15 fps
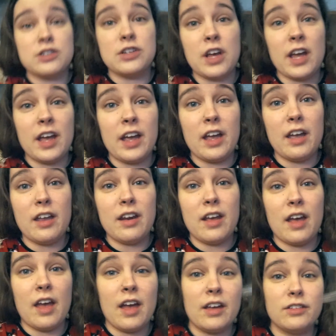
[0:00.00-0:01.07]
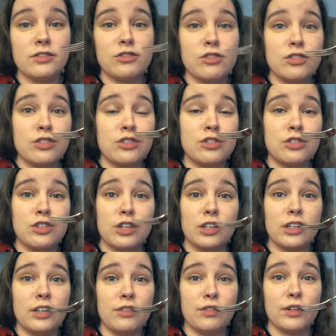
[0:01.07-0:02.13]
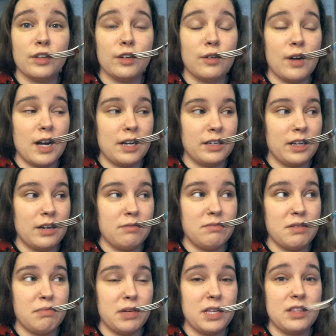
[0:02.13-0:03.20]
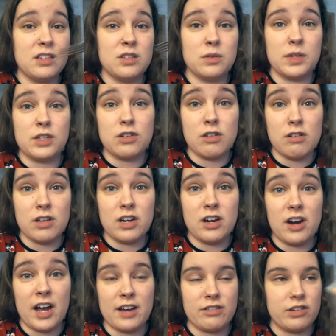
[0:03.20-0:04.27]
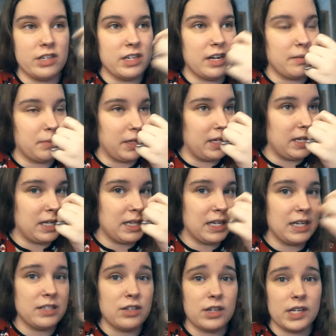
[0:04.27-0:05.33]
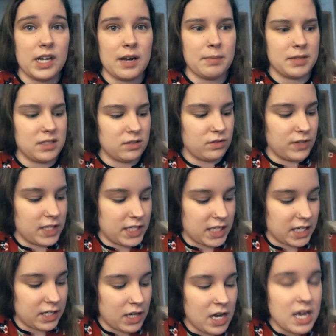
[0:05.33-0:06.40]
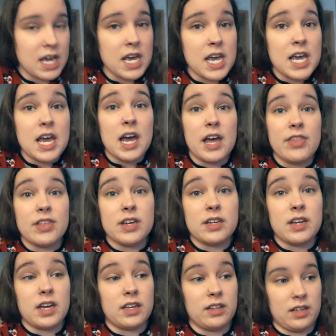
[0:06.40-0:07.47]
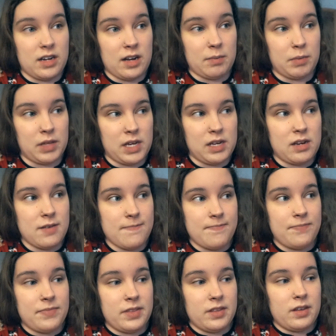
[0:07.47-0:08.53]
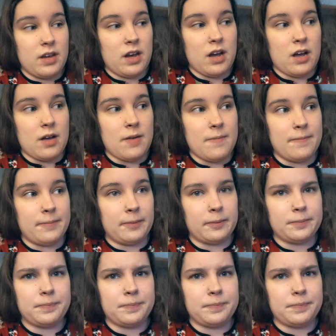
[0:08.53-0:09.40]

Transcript: Shane and just chilling for a little while. Um, we played the Switch earlier. Ashley and I played, and then I took a nap because I was very tired. And then Haley and I played. Um,